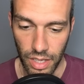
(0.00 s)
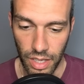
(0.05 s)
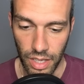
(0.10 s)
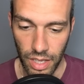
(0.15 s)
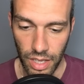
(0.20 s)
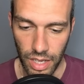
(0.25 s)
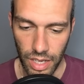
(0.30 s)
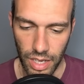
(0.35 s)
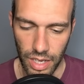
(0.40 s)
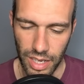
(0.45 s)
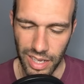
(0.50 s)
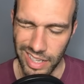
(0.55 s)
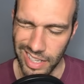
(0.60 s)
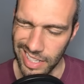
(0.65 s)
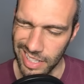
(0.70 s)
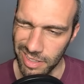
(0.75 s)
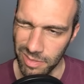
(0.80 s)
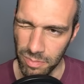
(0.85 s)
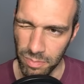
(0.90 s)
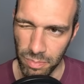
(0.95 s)

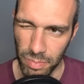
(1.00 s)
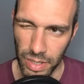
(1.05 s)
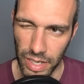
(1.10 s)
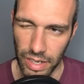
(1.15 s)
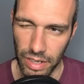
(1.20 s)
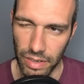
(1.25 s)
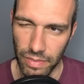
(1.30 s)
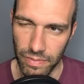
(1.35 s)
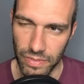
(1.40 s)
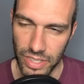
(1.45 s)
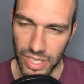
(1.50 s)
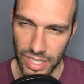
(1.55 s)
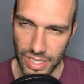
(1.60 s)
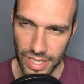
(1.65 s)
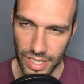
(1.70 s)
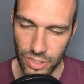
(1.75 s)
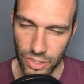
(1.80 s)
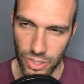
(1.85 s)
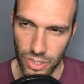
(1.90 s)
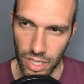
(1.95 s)
But
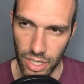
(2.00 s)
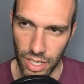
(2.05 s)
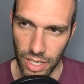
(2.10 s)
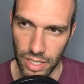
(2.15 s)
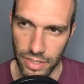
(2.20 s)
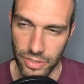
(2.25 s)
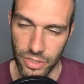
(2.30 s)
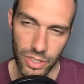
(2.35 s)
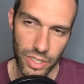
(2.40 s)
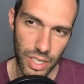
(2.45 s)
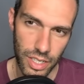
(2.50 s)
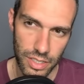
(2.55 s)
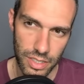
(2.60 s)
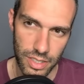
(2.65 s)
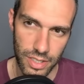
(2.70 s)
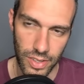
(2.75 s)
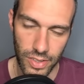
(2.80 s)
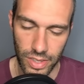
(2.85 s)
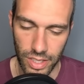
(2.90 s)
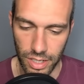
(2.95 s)
Sandslash is gone. Dugong's still
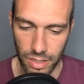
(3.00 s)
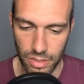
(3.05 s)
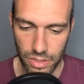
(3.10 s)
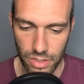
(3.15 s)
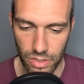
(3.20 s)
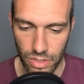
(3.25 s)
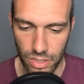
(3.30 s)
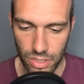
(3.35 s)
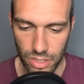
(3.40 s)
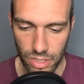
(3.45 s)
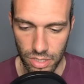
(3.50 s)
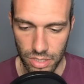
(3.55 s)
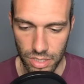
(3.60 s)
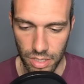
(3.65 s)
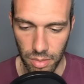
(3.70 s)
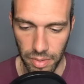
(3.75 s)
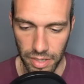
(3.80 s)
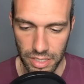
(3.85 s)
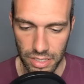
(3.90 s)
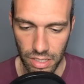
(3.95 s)
out there. So there's still some
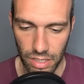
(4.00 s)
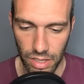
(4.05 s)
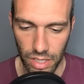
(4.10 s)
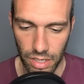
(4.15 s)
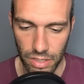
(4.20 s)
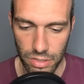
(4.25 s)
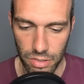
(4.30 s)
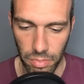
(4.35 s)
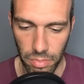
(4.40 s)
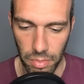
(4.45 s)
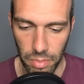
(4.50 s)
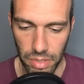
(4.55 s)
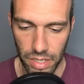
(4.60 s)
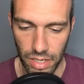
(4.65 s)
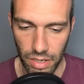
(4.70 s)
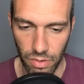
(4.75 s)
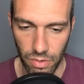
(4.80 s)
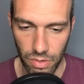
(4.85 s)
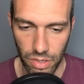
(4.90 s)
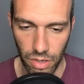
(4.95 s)
ice out there. So maybe
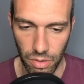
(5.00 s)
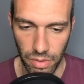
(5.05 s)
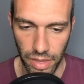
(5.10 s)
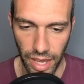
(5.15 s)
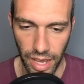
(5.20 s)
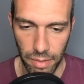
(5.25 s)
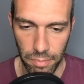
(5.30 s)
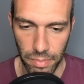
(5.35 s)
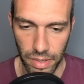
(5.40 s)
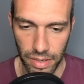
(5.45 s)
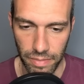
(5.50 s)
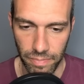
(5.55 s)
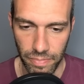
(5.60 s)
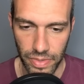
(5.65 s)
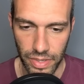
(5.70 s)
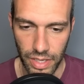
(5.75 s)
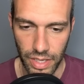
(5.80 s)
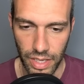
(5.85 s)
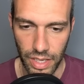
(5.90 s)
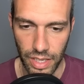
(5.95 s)
don't go that. But
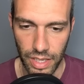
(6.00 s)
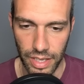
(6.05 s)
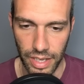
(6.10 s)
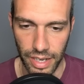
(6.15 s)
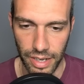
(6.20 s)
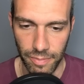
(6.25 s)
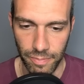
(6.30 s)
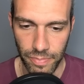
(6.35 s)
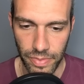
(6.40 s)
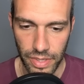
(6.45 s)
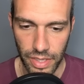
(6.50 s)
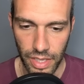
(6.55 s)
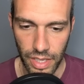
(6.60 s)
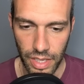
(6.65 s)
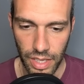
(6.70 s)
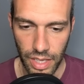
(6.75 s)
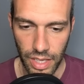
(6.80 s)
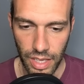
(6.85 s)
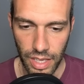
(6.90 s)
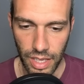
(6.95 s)
yeah.
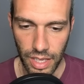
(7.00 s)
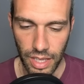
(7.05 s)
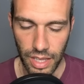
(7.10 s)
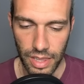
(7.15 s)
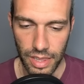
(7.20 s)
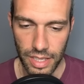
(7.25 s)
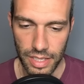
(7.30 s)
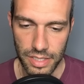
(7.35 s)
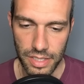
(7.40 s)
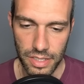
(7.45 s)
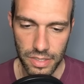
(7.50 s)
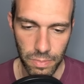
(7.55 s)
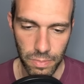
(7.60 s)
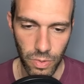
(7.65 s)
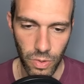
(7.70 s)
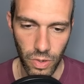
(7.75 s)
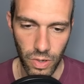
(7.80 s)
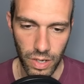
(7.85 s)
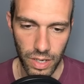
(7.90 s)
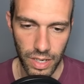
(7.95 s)
This is
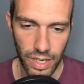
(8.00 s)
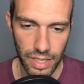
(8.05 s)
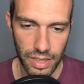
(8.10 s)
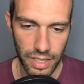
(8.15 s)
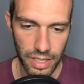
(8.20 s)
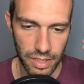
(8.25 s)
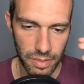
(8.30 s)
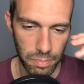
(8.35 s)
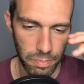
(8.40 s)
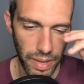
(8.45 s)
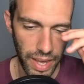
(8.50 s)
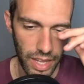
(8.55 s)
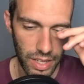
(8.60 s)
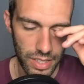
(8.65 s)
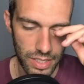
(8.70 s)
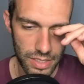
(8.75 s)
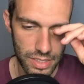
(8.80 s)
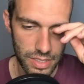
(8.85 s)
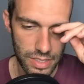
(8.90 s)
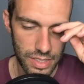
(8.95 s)
more, I think,
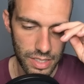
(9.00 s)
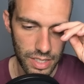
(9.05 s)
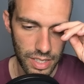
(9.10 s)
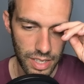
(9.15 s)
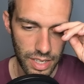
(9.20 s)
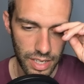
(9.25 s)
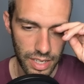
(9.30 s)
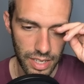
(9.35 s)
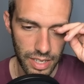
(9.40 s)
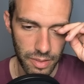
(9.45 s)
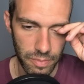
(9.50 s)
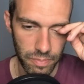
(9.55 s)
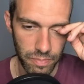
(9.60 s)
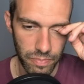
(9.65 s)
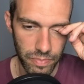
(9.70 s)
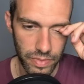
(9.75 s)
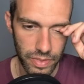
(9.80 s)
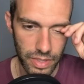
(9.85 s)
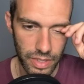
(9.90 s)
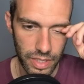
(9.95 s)
balanced.
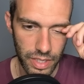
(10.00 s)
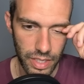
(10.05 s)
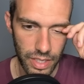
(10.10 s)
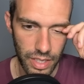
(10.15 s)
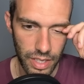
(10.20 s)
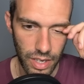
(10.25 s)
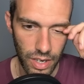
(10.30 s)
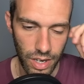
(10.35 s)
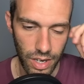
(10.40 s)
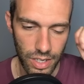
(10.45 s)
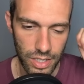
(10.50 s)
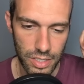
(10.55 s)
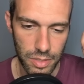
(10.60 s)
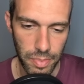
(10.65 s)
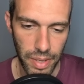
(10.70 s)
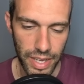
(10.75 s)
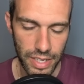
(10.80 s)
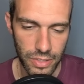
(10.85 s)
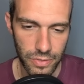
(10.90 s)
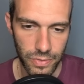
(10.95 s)

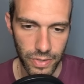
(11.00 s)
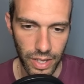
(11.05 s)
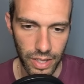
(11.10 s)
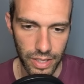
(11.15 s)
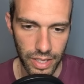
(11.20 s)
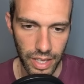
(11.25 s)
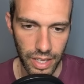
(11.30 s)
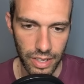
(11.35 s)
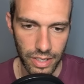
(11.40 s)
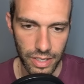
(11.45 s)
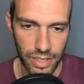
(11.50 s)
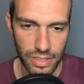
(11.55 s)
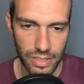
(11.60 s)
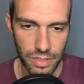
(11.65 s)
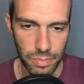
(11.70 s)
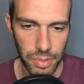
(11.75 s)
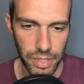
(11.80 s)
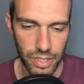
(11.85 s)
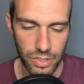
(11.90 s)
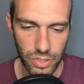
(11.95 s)
Arctibax, Feraligatr, and
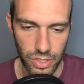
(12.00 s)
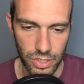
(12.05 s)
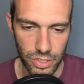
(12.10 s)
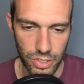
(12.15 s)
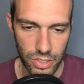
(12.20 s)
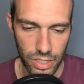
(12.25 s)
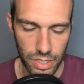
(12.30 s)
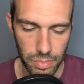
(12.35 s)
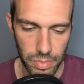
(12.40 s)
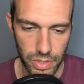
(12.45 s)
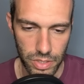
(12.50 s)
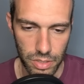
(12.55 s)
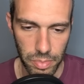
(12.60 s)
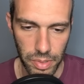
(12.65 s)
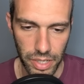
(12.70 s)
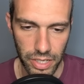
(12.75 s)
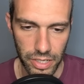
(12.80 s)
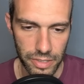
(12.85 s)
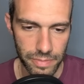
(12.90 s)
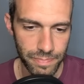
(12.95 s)
Superior. So I just talked about Superior.